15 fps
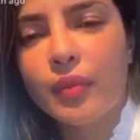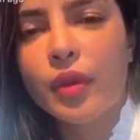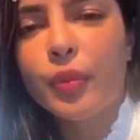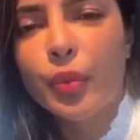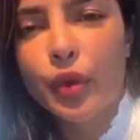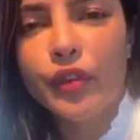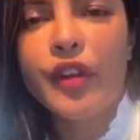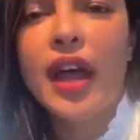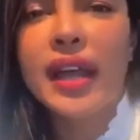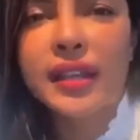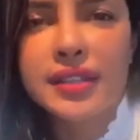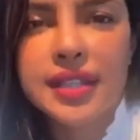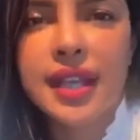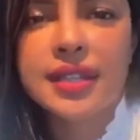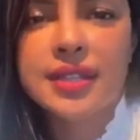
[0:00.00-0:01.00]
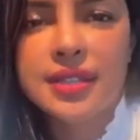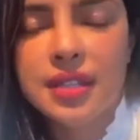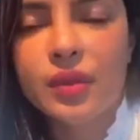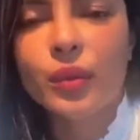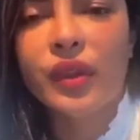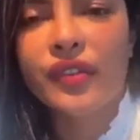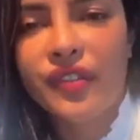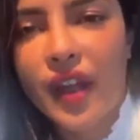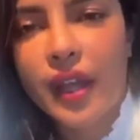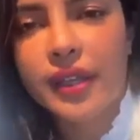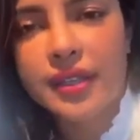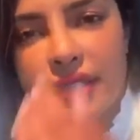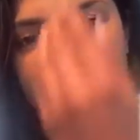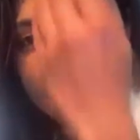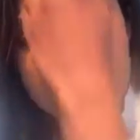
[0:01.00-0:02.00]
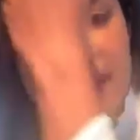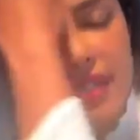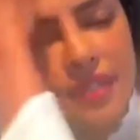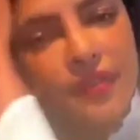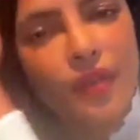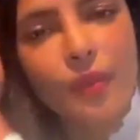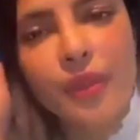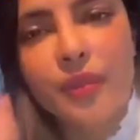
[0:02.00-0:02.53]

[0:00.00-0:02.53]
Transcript: provide tests and we find tests for people